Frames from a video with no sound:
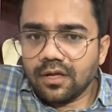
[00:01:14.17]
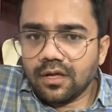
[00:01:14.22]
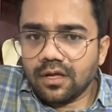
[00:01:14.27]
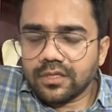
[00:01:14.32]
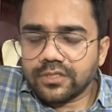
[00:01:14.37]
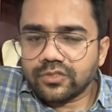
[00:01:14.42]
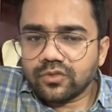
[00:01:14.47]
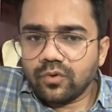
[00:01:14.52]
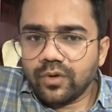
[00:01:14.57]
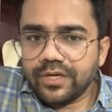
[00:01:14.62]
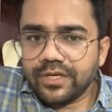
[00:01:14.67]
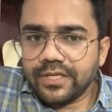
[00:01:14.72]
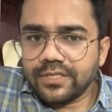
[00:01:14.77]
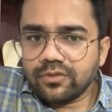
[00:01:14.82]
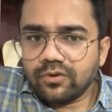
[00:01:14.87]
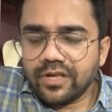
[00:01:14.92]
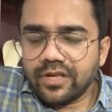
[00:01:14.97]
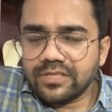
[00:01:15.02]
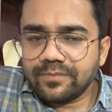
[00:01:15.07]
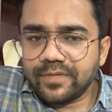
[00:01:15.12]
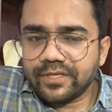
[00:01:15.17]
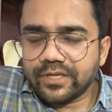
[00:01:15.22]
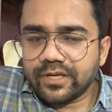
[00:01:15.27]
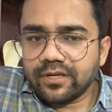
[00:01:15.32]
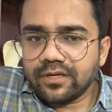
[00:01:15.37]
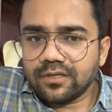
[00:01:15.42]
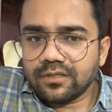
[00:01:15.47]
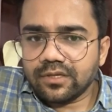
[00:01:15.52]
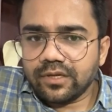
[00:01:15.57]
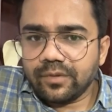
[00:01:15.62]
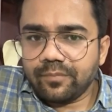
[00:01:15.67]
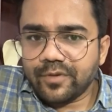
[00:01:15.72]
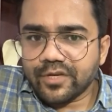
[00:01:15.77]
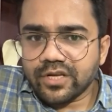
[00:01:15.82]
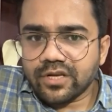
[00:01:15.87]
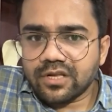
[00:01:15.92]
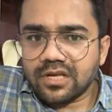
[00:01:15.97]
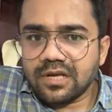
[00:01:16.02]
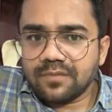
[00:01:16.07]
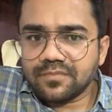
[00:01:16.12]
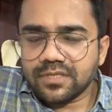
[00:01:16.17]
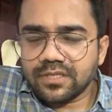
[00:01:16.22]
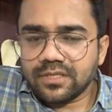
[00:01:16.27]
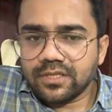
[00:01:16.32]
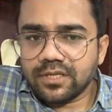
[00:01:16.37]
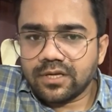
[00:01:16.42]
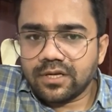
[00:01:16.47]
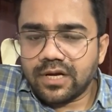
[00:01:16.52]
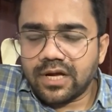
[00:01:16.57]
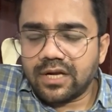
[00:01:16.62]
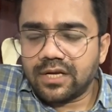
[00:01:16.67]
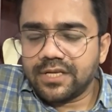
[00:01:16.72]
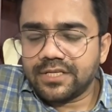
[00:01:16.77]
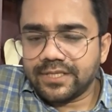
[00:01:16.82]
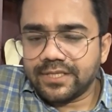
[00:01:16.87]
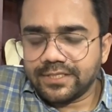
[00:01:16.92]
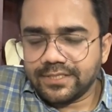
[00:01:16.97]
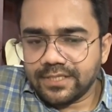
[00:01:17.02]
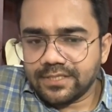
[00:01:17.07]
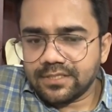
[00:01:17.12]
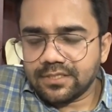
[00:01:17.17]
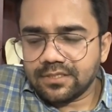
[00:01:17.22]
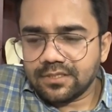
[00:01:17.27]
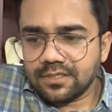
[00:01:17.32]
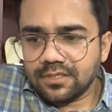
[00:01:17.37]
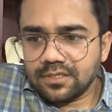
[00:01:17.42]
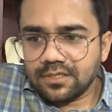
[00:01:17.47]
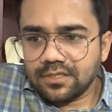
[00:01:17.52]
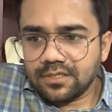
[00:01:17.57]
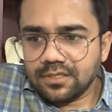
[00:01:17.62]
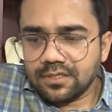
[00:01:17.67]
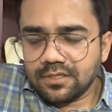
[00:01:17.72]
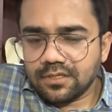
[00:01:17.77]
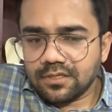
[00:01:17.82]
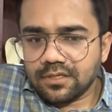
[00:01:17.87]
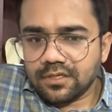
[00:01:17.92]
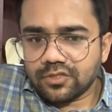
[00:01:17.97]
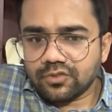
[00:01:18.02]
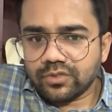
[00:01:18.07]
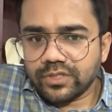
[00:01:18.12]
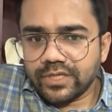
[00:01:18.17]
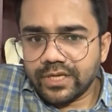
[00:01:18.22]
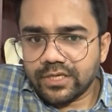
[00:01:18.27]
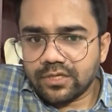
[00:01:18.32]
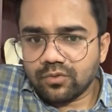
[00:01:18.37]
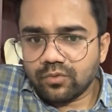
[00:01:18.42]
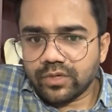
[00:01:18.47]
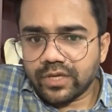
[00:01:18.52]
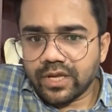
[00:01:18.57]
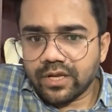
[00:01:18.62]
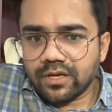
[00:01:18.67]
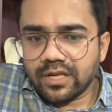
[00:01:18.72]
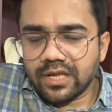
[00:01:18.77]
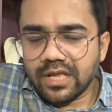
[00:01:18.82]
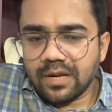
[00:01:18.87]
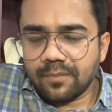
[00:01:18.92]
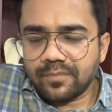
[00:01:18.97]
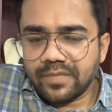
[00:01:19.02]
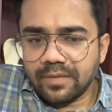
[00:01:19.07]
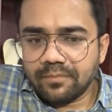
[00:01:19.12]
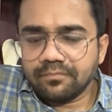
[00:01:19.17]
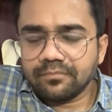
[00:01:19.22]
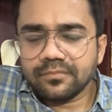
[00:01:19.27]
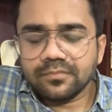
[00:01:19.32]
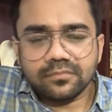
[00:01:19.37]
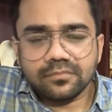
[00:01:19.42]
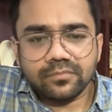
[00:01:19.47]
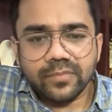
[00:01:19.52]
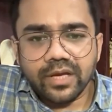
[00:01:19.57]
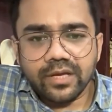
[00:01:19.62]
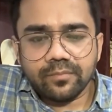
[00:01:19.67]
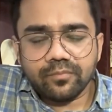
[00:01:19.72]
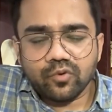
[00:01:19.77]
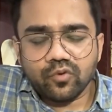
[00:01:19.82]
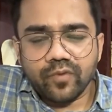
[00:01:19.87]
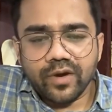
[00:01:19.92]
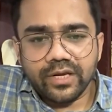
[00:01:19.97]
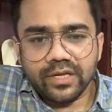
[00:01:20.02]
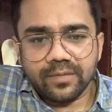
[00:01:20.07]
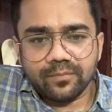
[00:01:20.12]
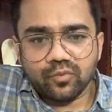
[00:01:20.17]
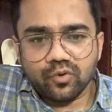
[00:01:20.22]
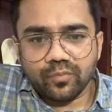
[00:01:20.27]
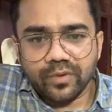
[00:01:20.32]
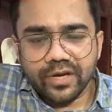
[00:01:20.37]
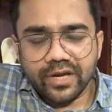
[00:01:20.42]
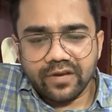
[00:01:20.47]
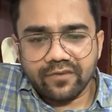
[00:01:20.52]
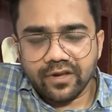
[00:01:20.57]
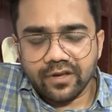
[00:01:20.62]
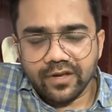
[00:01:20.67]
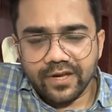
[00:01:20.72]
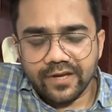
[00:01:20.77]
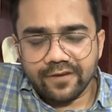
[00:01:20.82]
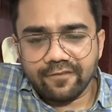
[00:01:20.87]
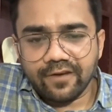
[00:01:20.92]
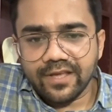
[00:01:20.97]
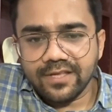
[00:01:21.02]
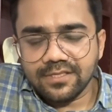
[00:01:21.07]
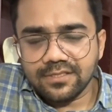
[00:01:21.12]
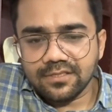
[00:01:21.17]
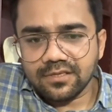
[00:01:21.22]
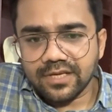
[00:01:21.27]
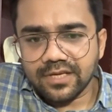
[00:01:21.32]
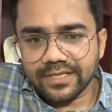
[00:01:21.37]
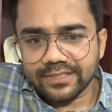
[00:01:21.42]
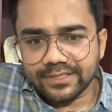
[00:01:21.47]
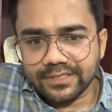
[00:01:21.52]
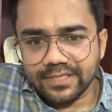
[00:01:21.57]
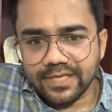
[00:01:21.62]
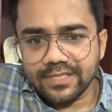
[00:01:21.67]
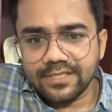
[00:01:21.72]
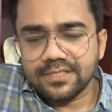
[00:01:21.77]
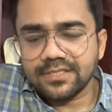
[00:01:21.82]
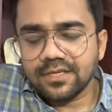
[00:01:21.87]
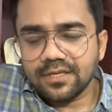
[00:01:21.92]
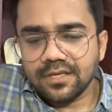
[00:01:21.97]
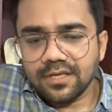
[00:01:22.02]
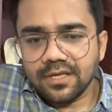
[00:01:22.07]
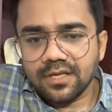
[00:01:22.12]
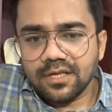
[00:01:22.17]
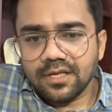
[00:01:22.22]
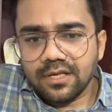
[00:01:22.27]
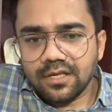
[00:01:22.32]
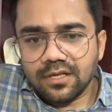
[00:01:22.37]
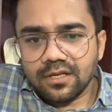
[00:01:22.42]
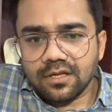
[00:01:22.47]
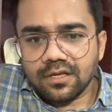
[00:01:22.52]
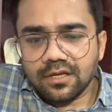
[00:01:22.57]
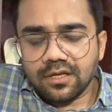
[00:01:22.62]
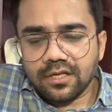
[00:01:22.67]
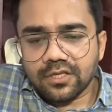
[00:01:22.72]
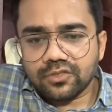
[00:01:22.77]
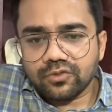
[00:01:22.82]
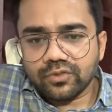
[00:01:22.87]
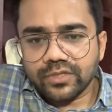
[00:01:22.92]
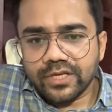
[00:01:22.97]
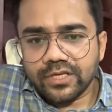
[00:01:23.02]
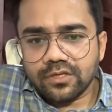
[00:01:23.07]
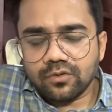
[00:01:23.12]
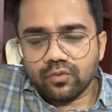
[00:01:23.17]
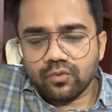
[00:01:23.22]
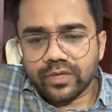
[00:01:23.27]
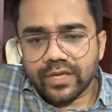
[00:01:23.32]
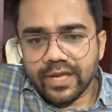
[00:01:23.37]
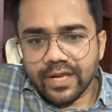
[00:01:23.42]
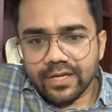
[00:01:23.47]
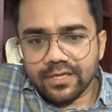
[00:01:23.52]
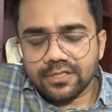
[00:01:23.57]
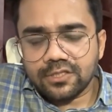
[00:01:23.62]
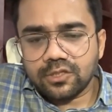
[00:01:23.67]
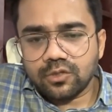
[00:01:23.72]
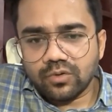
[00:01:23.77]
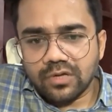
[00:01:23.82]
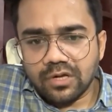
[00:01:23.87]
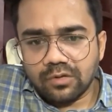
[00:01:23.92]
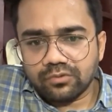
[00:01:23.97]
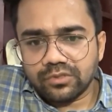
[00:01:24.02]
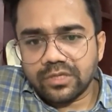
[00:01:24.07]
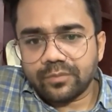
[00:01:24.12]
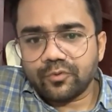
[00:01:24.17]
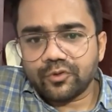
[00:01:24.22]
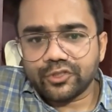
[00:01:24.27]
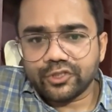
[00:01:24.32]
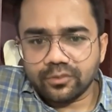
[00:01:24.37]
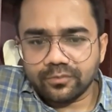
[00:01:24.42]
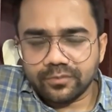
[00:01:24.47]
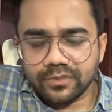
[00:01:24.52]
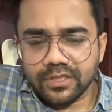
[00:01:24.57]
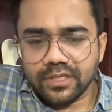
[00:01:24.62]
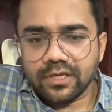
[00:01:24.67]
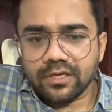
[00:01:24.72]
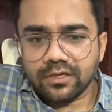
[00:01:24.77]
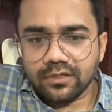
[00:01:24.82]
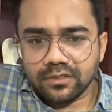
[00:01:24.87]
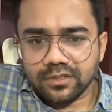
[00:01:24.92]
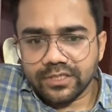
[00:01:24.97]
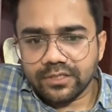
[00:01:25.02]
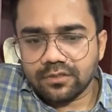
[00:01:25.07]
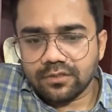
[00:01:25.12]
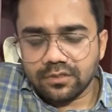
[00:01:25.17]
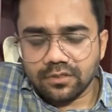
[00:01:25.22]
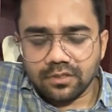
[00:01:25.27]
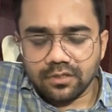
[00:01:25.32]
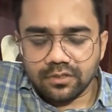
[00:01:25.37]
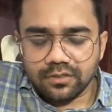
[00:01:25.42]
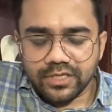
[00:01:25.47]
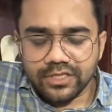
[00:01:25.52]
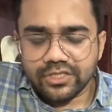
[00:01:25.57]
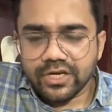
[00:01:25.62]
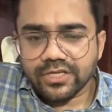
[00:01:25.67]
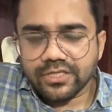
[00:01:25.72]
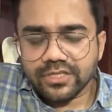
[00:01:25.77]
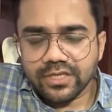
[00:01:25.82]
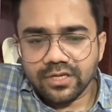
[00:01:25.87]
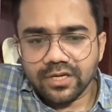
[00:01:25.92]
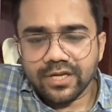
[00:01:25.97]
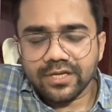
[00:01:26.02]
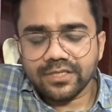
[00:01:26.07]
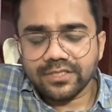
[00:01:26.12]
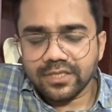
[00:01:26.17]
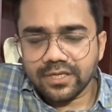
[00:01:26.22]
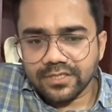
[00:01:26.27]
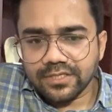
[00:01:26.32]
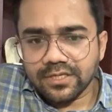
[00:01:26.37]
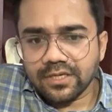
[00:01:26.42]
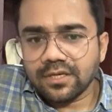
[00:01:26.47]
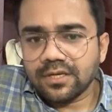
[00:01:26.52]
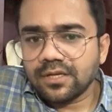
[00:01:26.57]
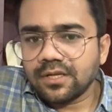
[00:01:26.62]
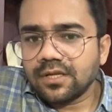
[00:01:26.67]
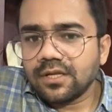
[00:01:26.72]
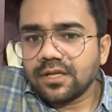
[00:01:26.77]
So it is always better if patient comes in the early stages so that we can help them by providing proper advice, exercise, so that we can slow down the process of the destruction and degeneration.